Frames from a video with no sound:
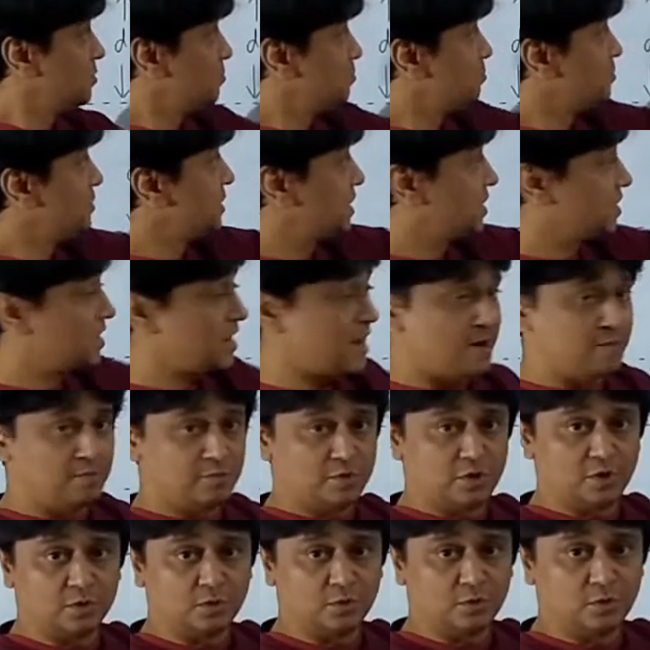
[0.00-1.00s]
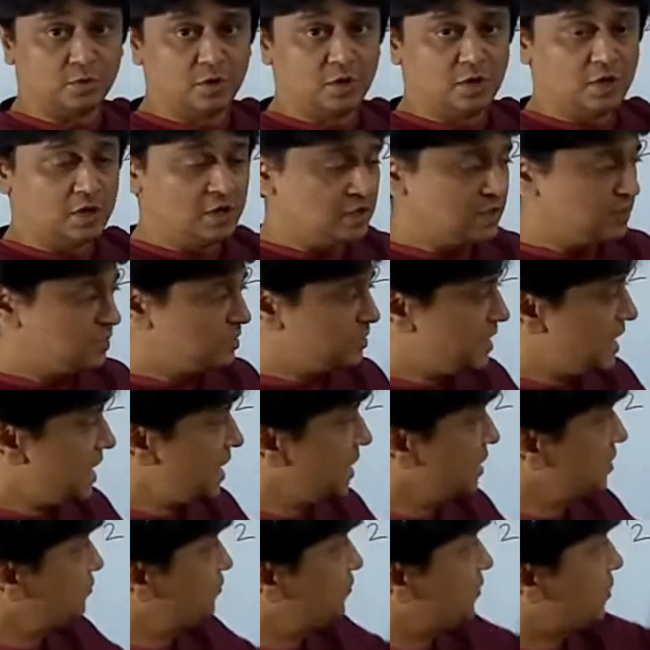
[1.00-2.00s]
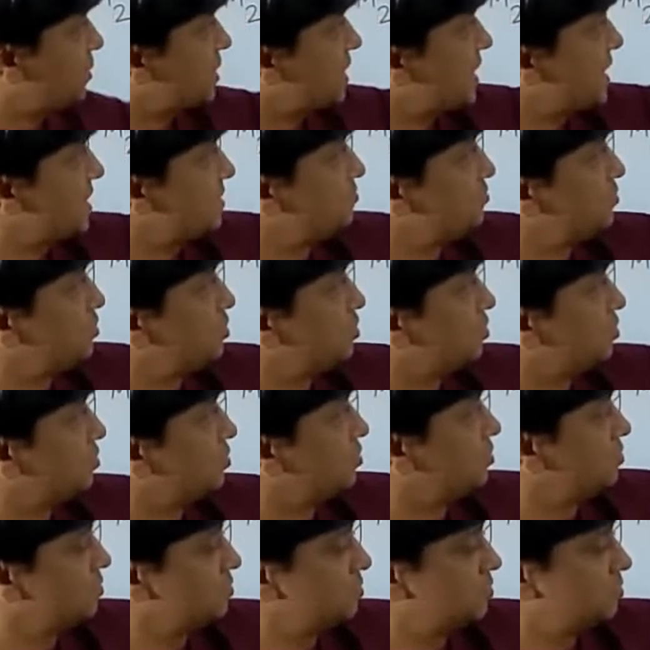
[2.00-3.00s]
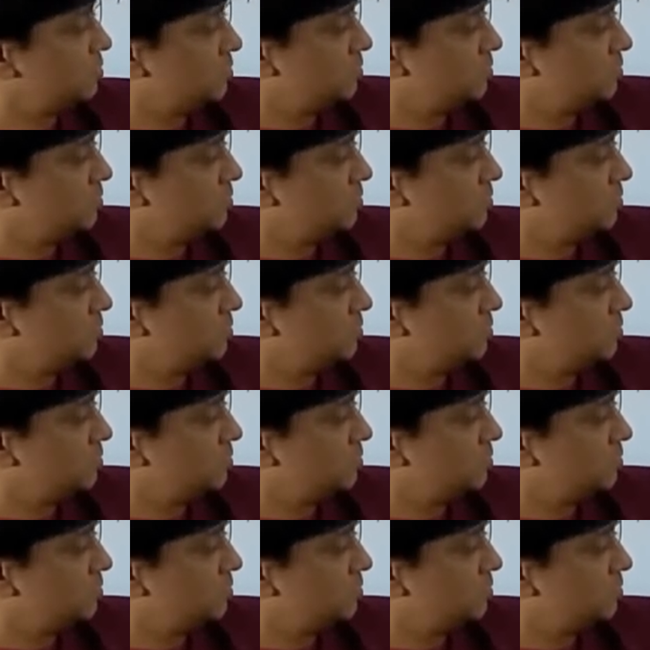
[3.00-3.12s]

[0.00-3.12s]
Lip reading: mirror M2, then for M2,